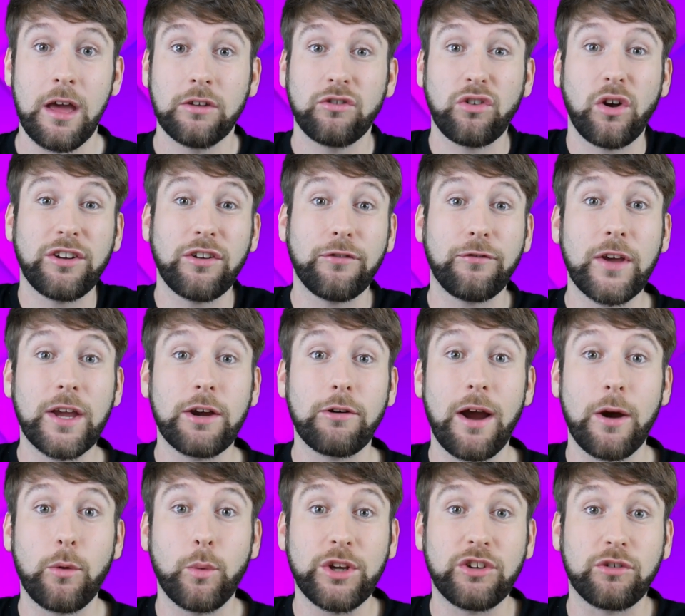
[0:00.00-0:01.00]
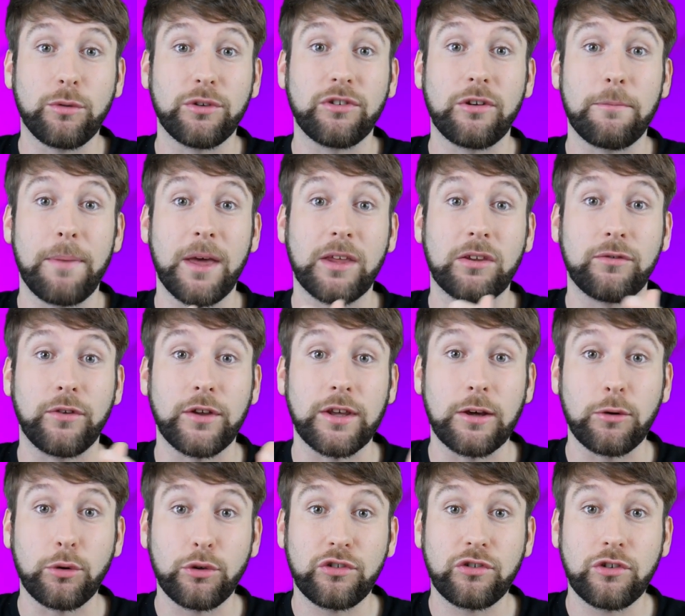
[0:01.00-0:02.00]
try to figure out which ones are best for
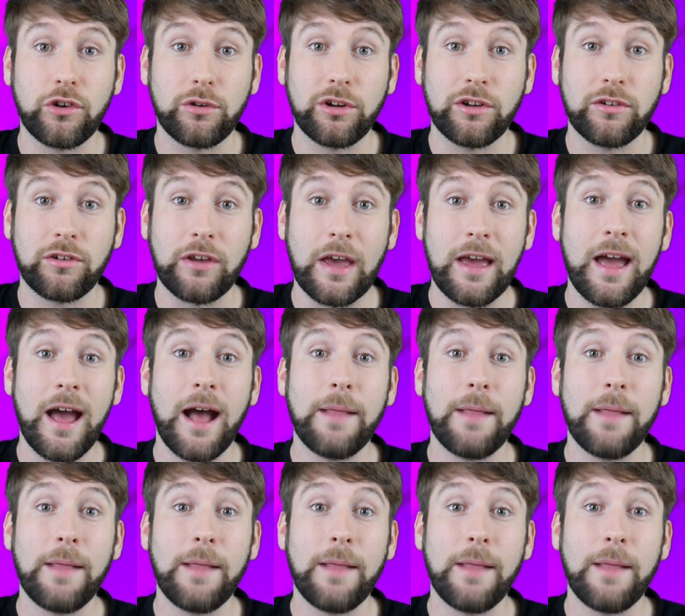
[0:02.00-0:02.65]
your students,